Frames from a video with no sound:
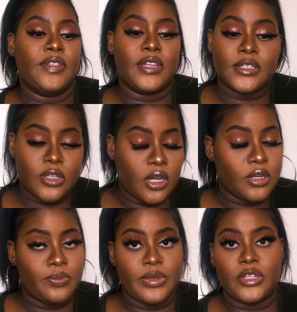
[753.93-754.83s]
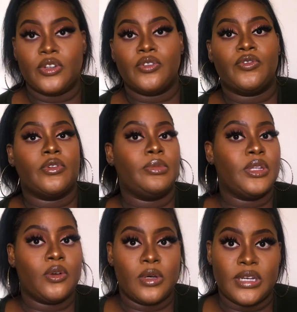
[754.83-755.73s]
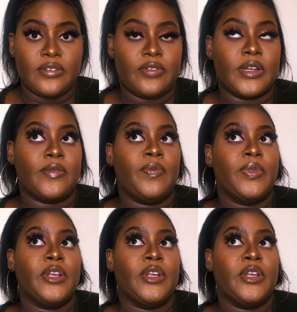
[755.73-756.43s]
things can't be good for me or whatever,